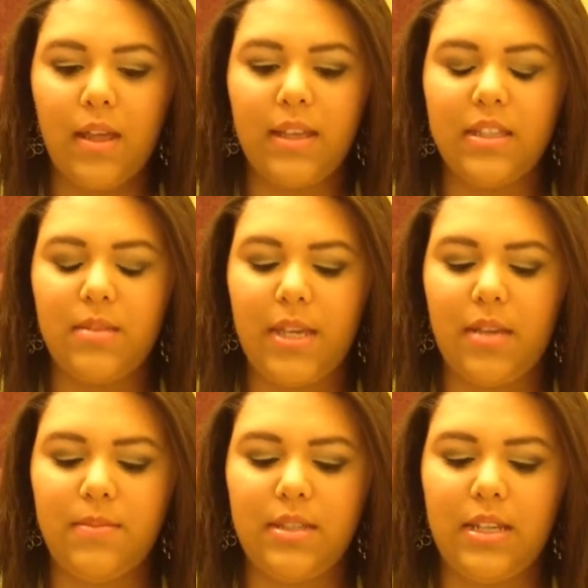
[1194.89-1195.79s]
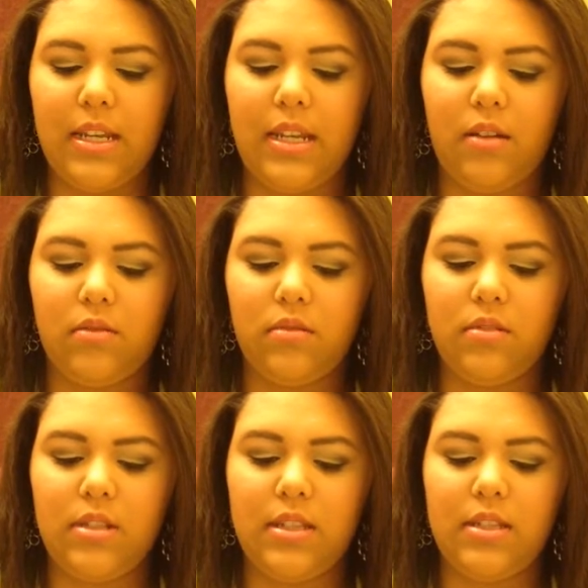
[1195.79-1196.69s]
I like to make them stand out
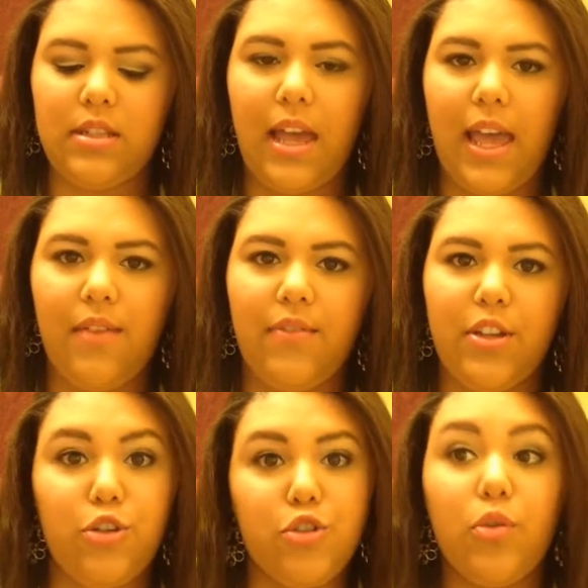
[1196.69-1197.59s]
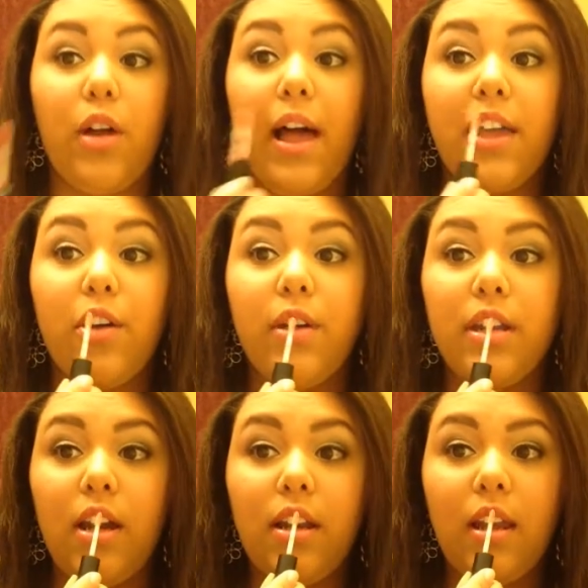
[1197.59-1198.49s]
since I have a neutral eye
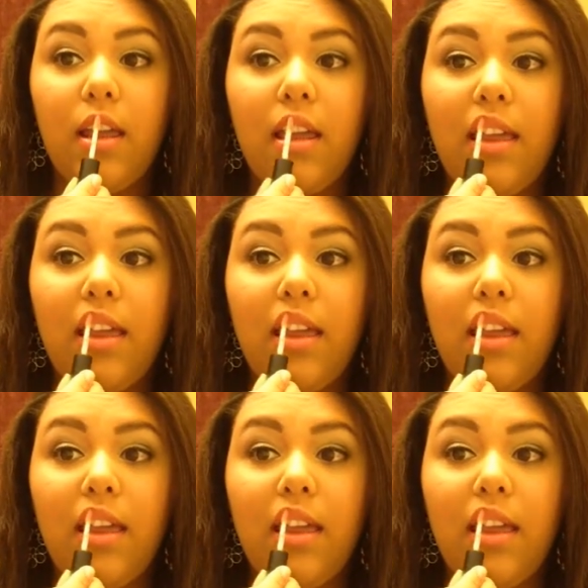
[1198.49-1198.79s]
going on.